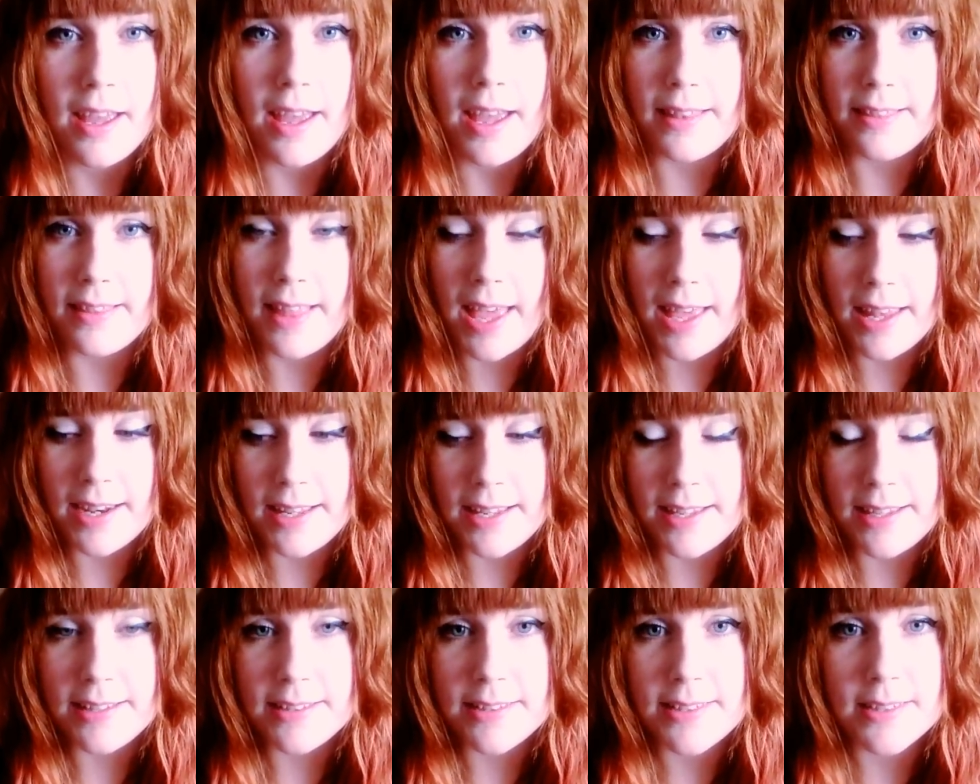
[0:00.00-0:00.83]
and that
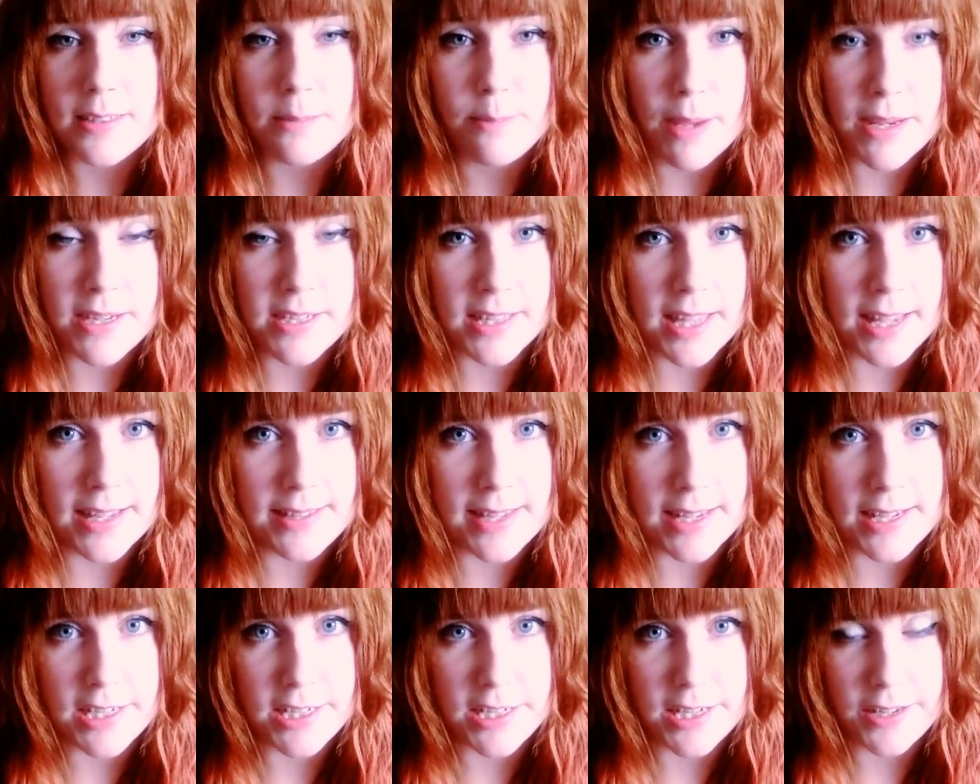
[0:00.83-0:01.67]
is
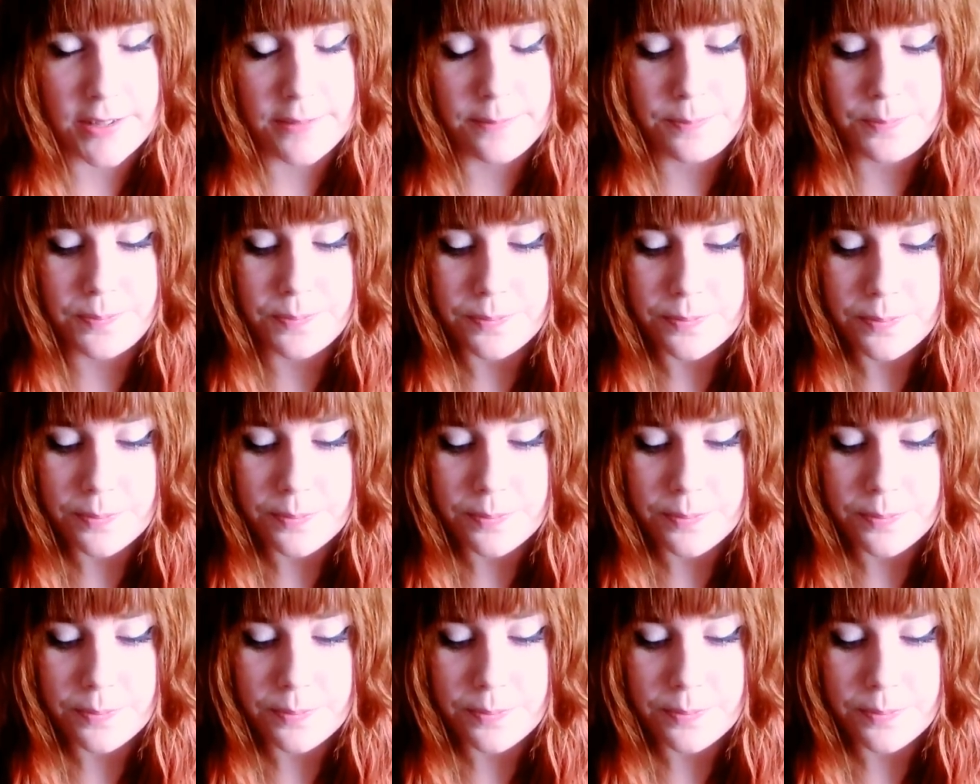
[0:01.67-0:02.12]
specialization.